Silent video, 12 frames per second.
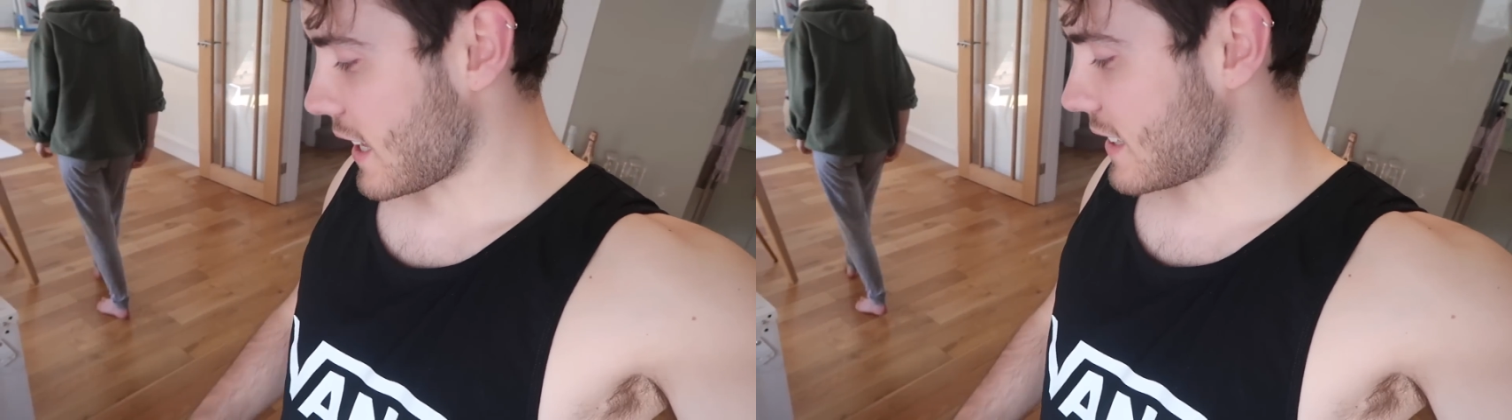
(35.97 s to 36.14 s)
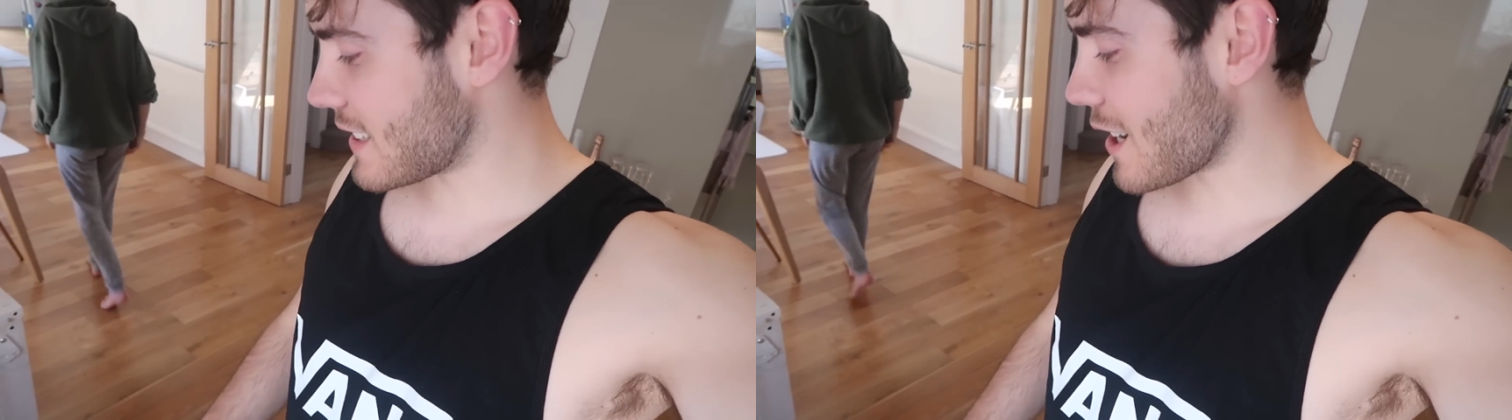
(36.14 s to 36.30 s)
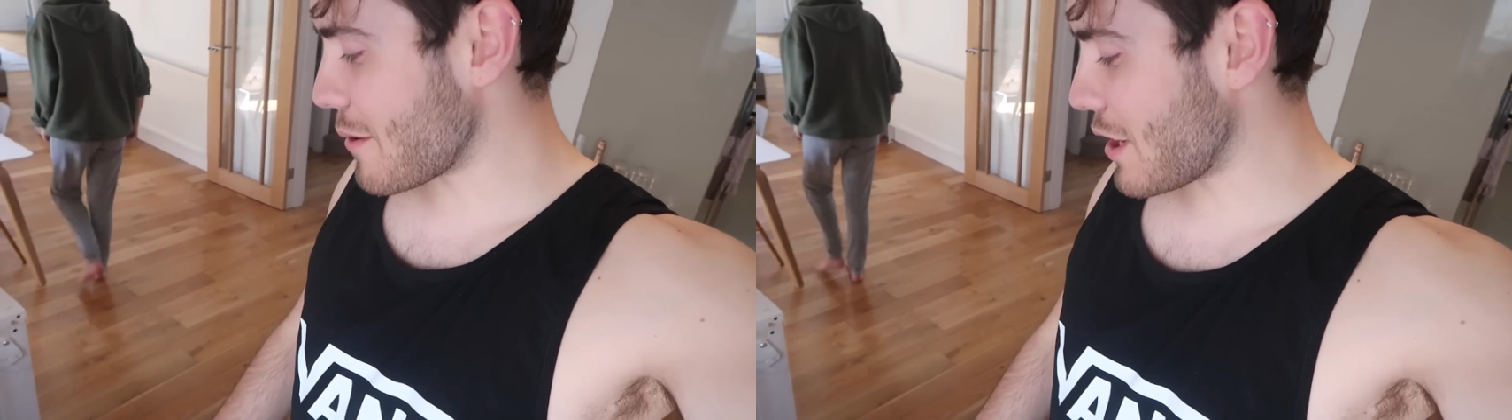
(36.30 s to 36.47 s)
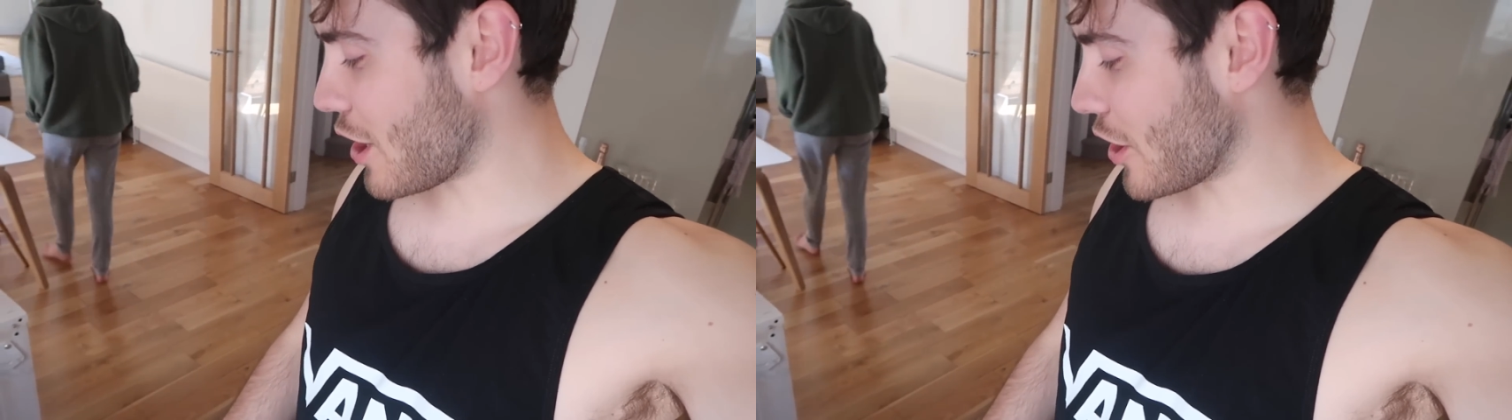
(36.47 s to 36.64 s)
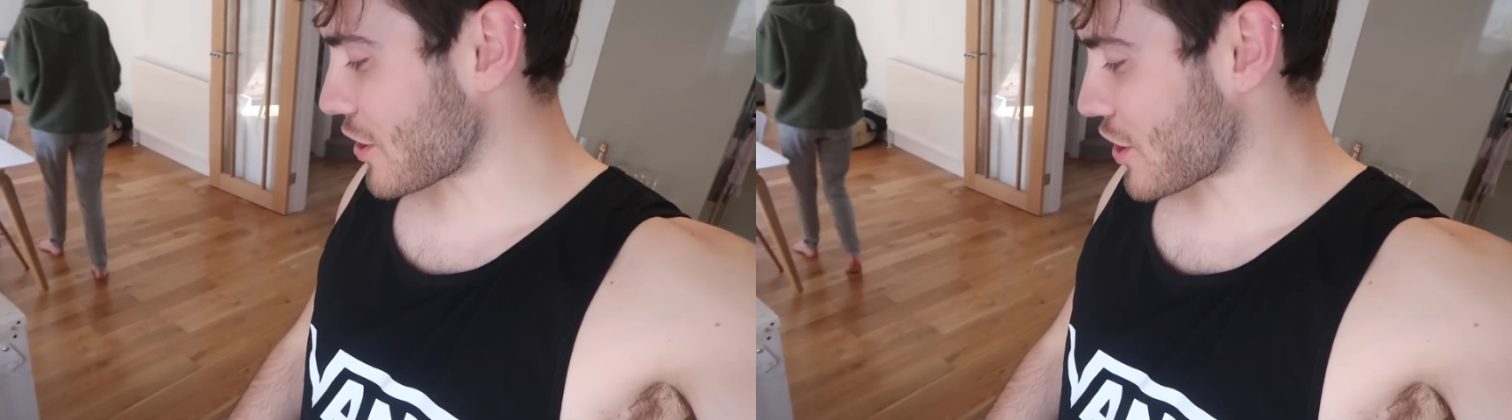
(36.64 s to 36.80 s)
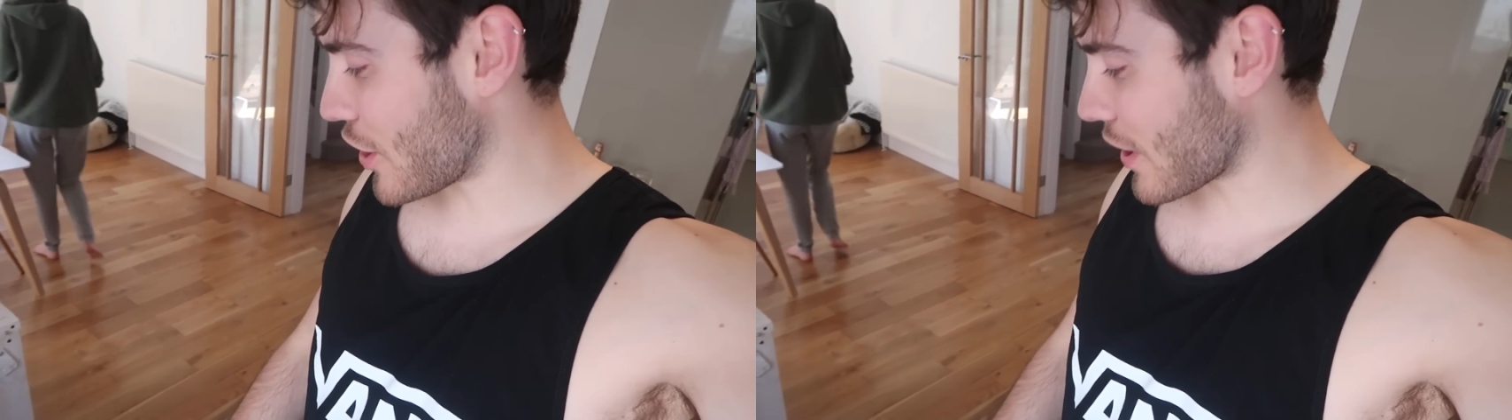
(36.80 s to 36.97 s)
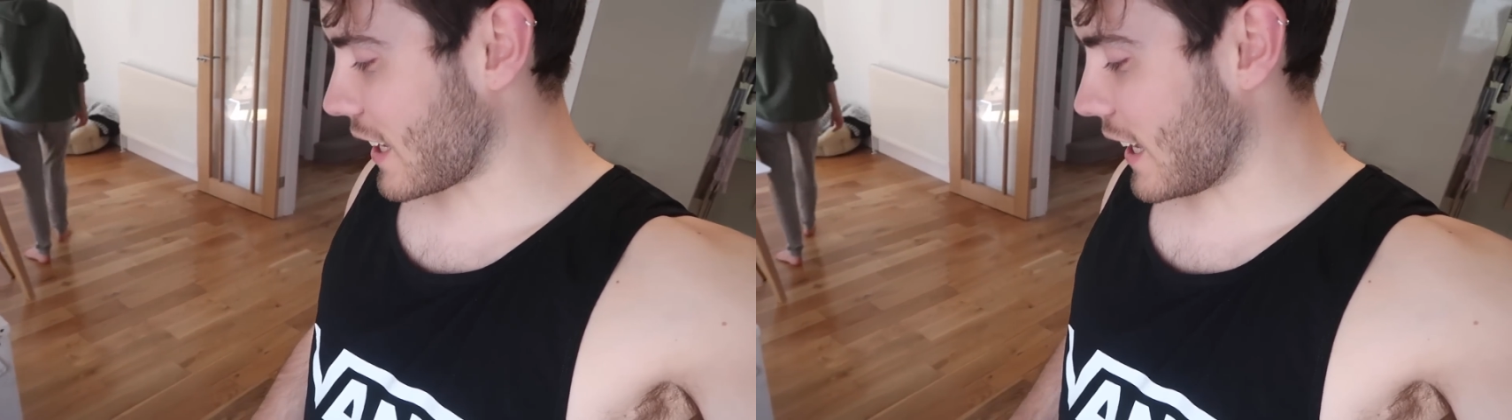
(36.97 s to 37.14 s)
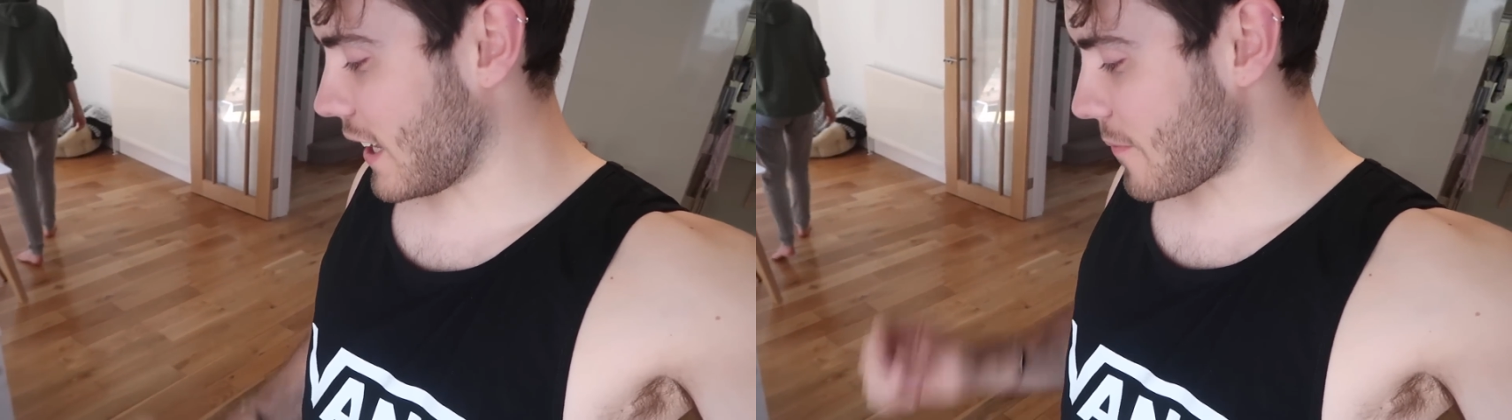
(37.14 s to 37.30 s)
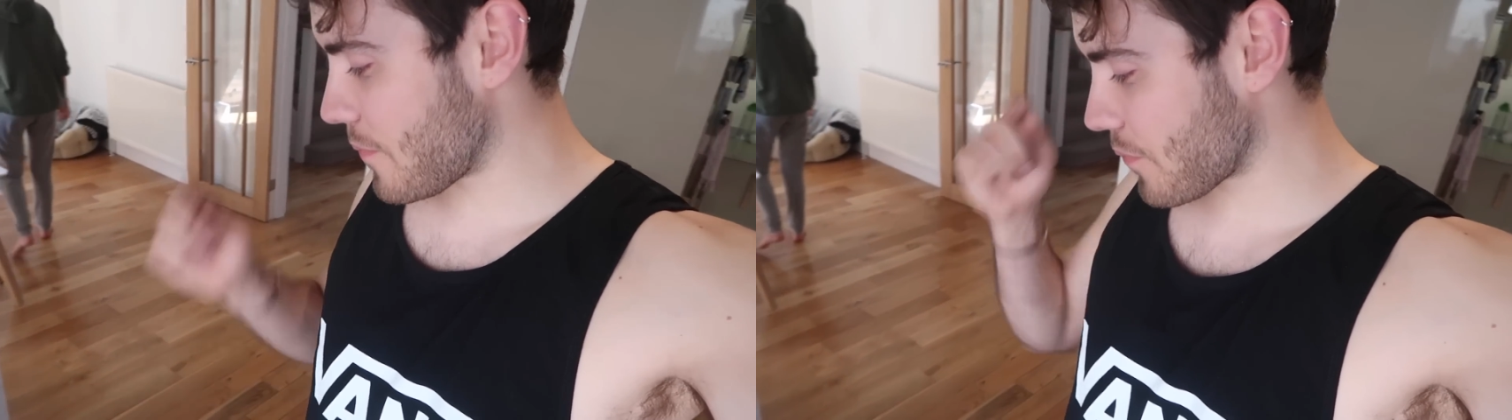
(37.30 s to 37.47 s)
and Zoe a hot
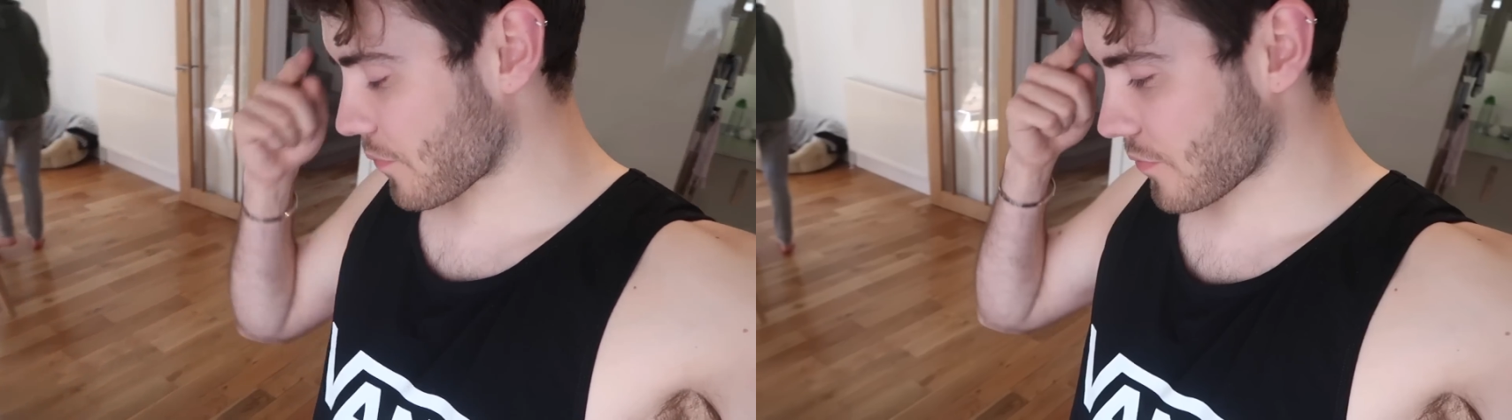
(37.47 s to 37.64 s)
chocolate.